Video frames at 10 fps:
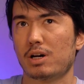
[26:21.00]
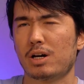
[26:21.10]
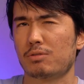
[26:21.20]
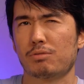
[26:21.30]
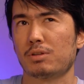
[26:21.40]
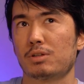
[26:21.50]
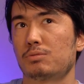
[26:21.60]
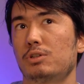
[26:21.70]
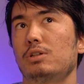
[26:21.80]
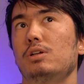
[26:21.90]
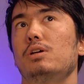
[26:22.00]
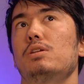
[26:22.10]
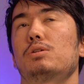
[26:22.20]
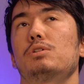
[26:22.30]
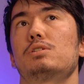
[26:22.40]
I don't think there
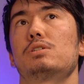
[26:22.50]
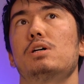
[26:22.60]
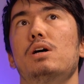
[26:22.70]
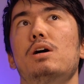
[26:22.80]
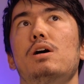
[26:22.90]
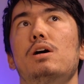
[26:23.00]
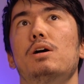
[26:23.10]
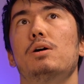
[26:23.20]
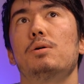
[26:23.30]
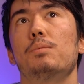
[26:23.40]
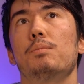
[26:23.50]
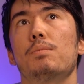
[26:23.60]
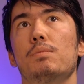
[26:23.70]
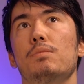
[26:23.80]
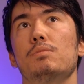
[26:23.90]
was
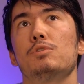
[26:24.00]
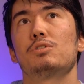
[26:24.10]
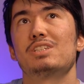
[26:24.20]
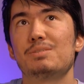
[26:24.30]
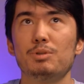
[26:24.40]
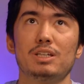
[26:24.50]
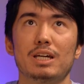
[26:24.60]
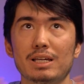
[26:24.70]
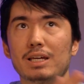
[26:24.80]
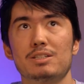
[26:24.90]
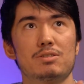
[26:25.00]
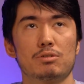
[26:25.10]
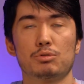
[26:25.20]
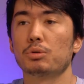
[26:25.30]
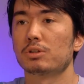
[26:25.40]
you could speak against
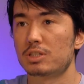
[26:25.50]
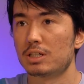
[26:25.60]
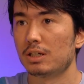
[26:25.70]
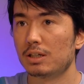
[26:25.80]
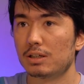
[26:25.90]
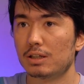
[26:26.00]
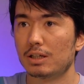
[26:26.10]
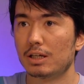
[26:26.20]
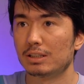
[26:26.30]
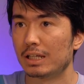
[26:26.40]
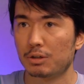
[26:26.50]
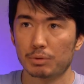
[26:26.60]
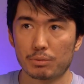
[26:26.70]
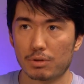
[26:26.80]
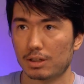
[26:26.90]
the royalty and get
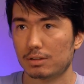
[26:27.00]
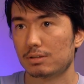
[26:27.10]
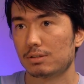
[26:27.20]
away with it.